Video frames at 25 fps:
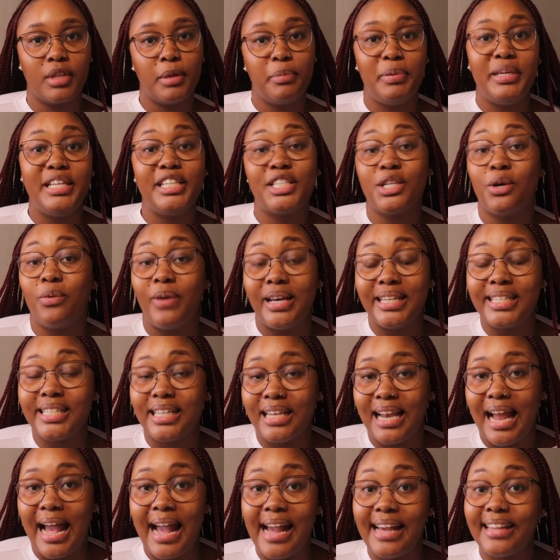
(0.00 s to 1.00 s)
Pieter
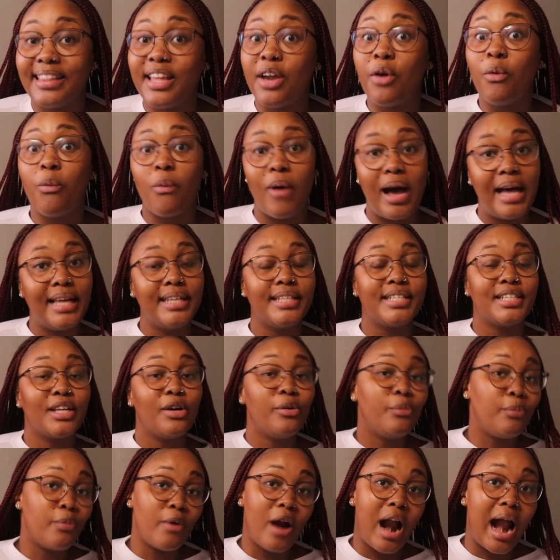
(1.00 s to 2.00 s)
wasn't lying, there was a
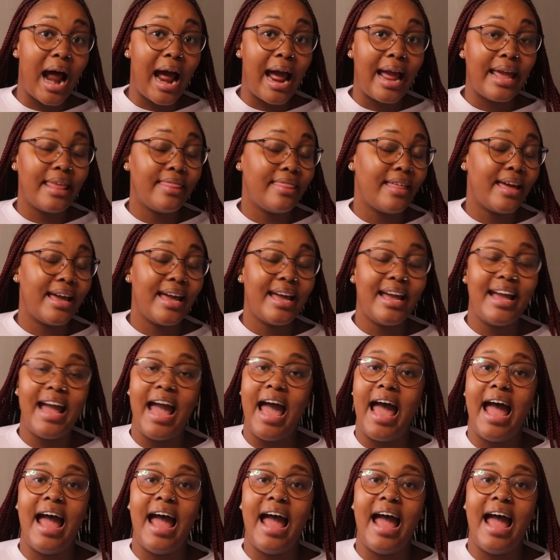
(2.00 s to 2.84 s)
bride there,